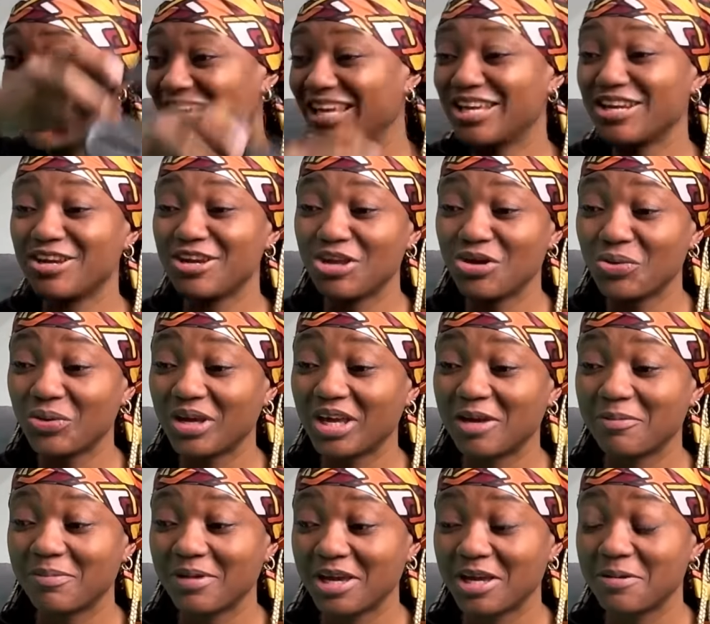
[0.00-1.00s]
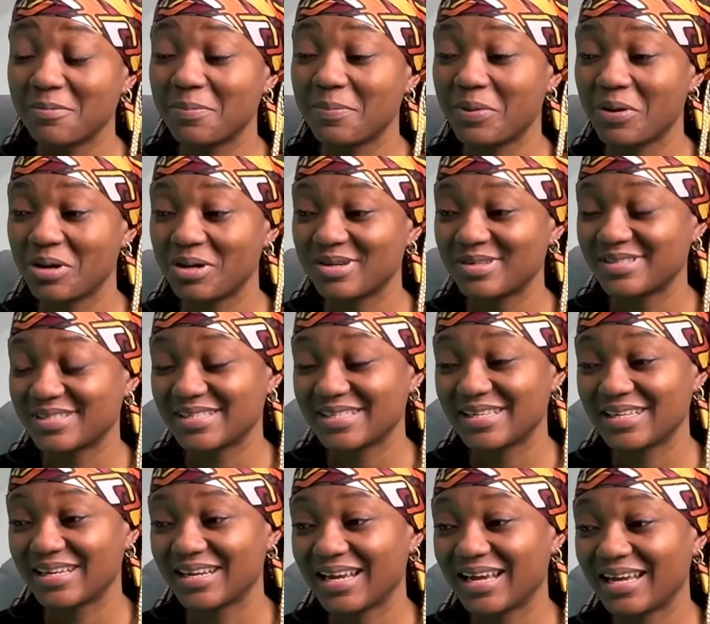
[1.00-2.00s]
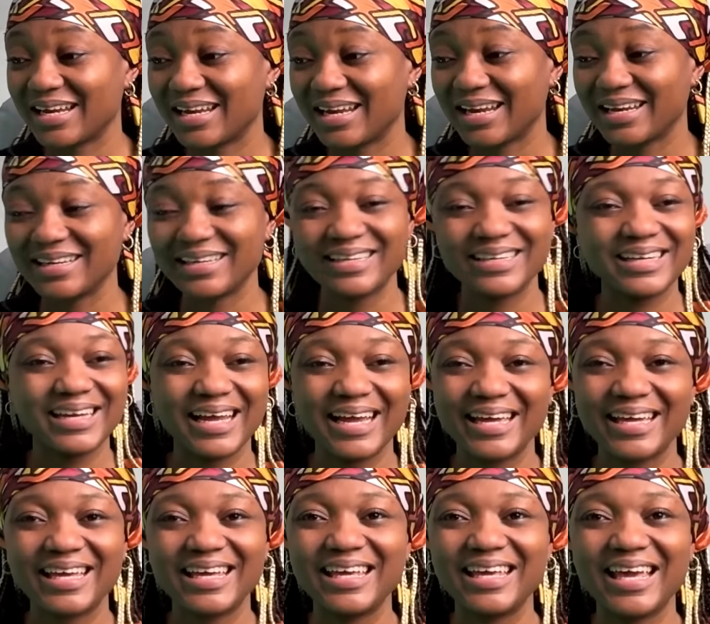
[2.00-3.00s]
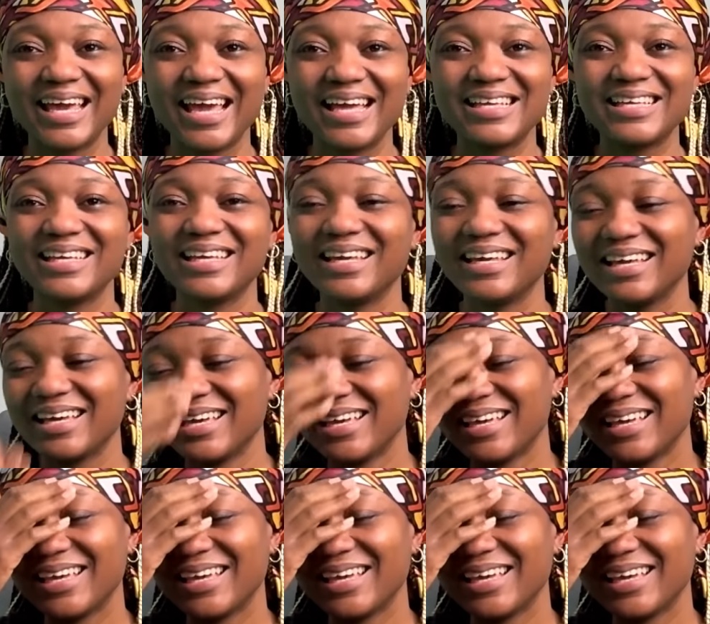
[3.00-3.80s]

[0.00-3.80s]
he knew him in person and like he he